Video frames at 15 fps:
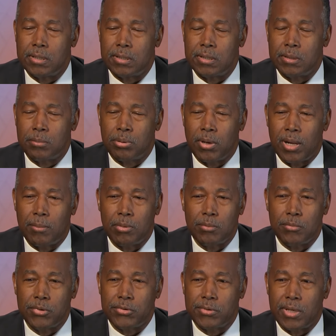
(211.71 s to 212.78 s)
The problem
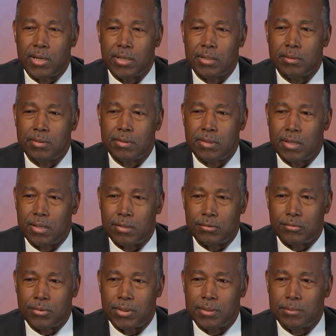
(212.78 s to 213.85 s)
was not Donald
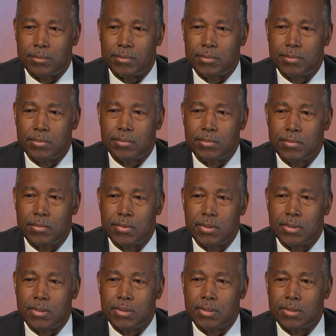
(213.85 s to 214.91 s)
Trump.
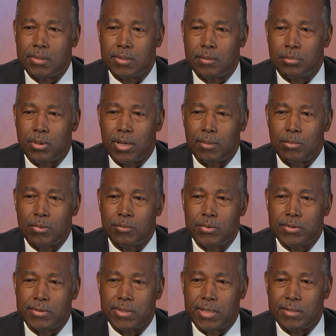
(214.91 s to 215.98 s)
The problem
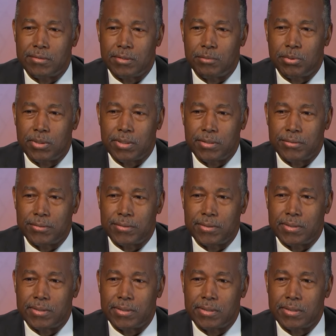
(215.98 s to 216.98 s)
was Nancy Pelosi,